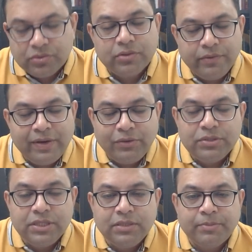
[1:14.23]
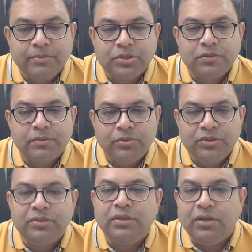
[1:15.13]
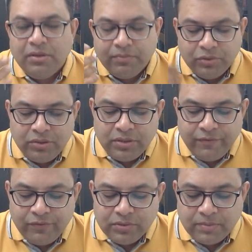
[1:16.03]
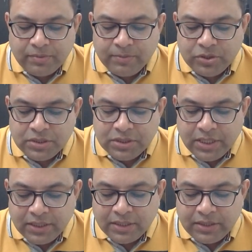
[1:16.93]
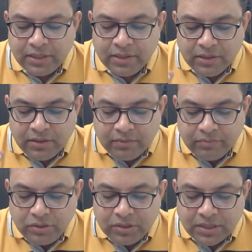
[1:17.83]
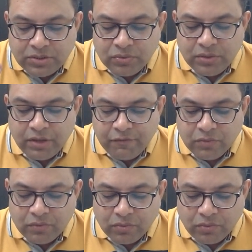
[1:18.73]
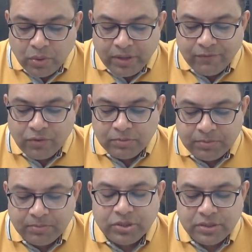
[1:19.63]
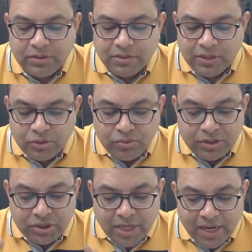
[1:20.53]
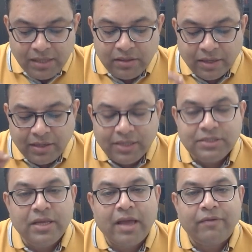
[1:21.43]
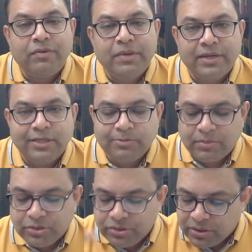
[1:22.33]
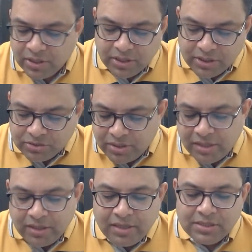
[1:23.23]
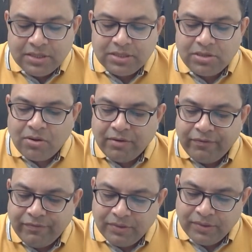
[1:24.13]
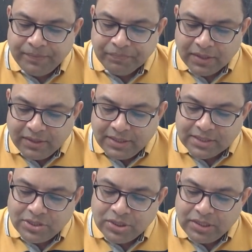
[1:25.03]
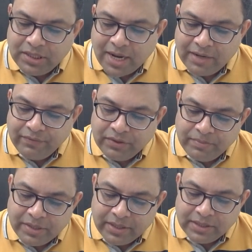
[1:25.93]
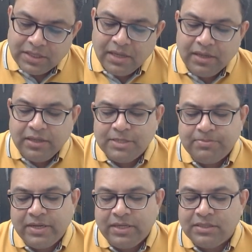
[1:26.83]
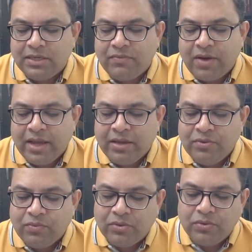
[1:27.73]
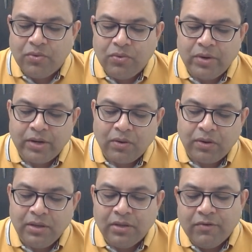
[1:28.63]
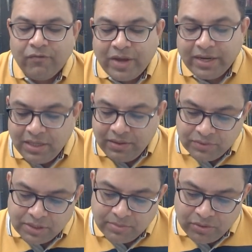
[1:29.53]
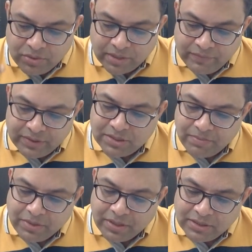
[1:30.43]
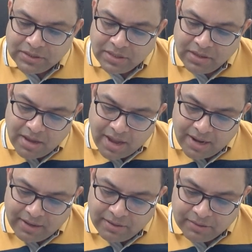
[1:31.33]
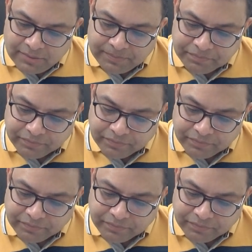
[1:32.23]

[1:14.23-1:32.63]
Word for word: he went to seek the permission of the Buddha. Buddha refused the permission, saying that they Buddhas don't give going forth permission to the child unless they have the parents' permission. So then there is this lot of uh, discussion he had with the parents. His parents said why you want to go and all. Finally, he was able to convince the parents, and uh,